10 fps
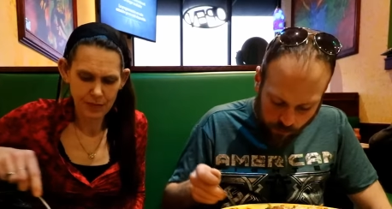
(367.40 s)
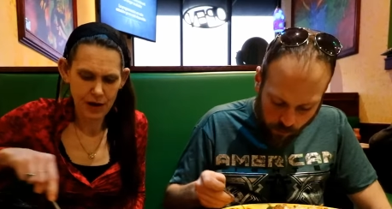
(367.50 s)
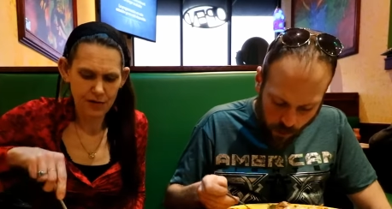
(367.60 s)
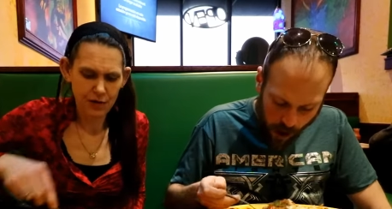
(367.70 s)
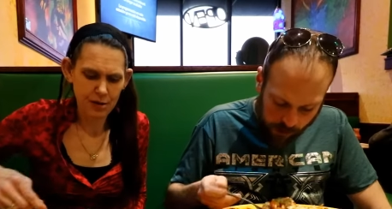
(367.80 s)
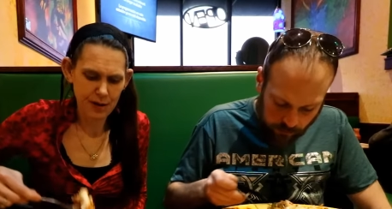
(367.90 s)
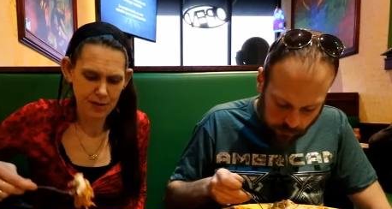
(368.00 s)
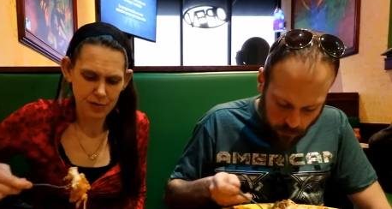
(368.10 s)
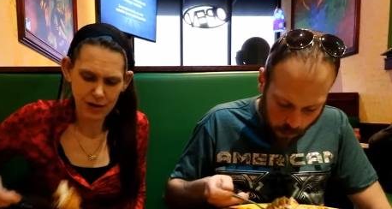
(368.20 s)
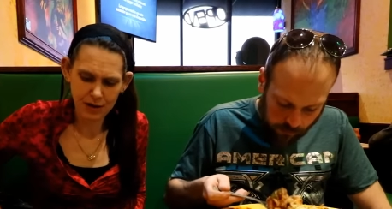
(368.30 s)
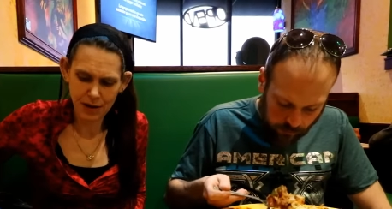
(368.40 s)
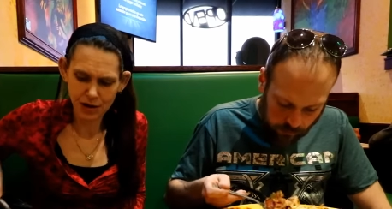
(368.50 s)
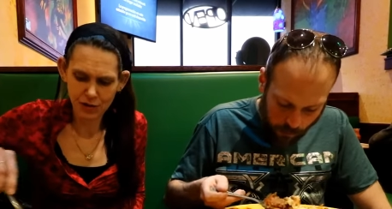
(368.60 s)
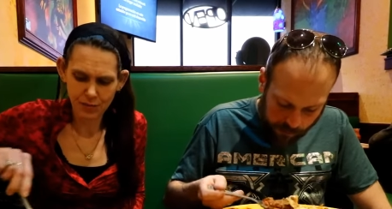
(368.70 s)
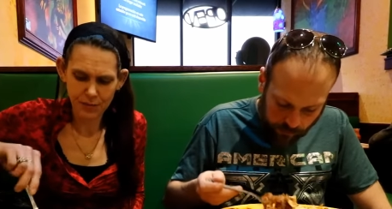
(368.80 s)
Speaker 1: Now, if I would have been able to read the
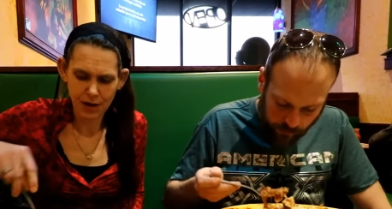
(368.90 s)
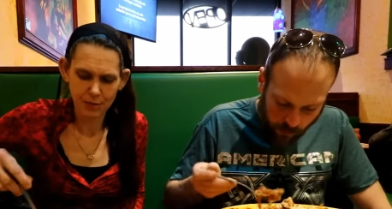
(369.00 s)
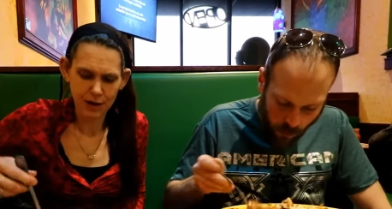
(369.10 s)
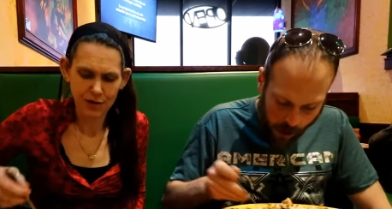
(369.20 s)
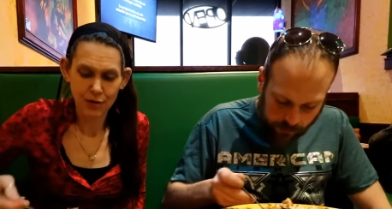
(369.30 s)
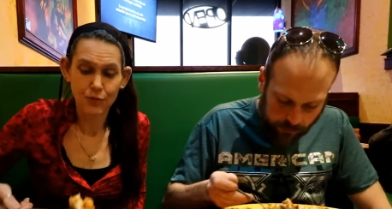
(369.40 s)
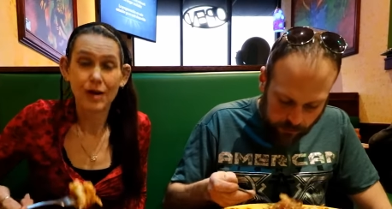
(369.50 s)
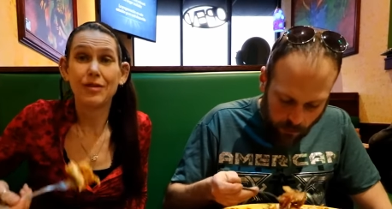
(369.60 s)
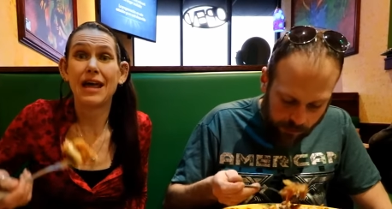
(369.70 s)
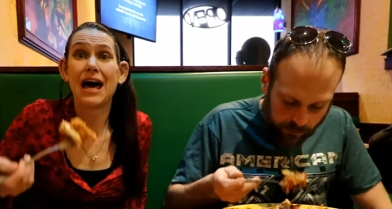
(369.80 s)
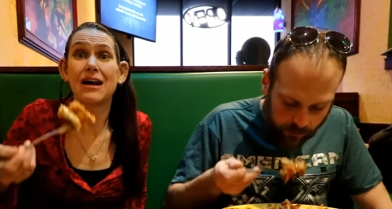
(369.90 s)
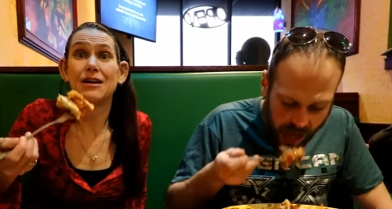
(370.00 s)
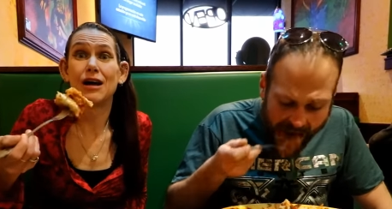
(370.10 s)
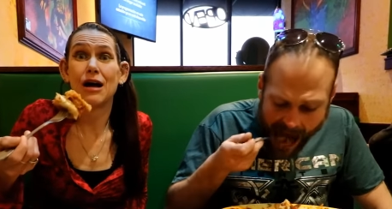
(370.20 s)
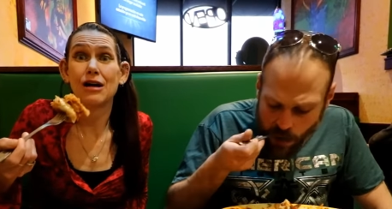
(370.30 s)
menu that they had on
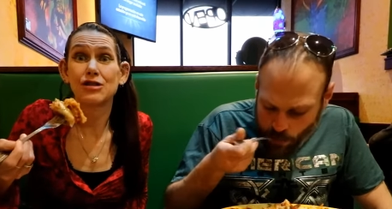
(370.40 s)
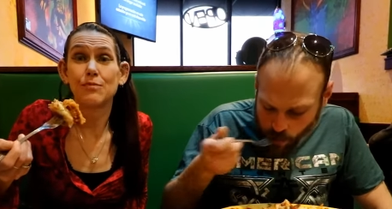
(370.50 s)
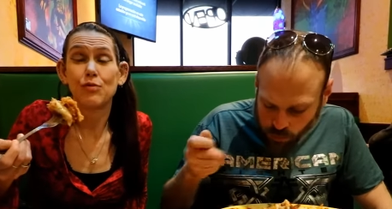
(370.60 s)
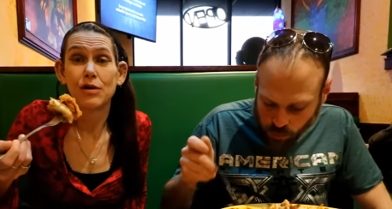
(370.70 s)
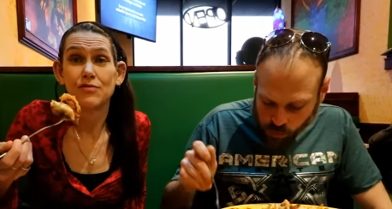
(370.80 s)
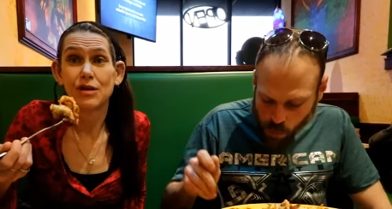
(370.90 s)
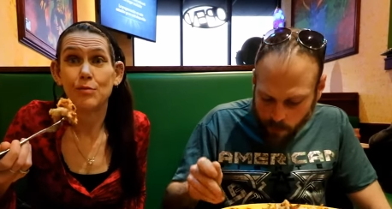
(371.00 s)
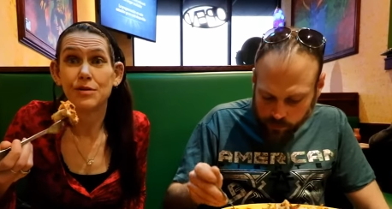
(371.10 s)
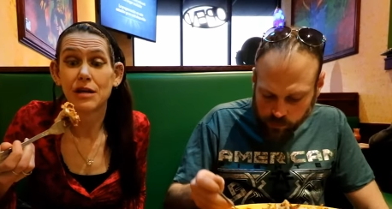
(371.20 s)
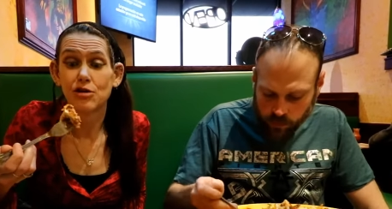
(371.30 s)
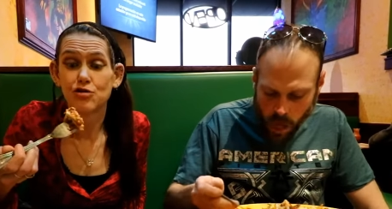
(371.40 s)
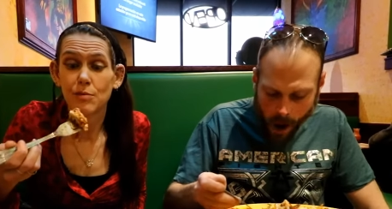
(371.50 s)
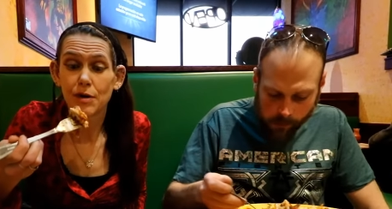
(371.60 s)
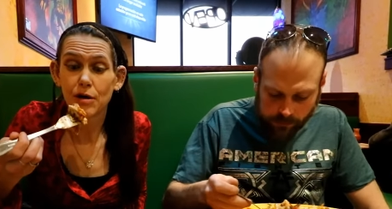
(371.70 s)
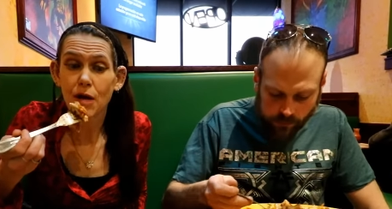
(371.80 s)
here, I actually would have told them to take the
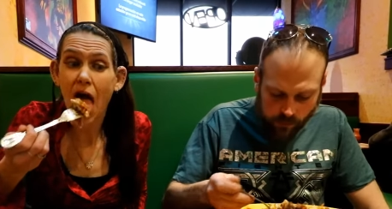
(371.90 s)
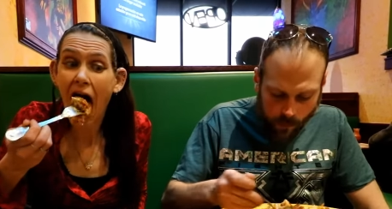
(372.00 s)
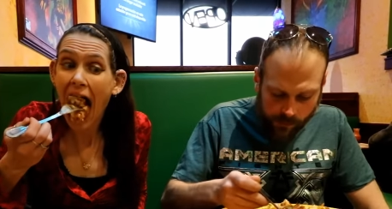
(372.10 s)
shrimp out.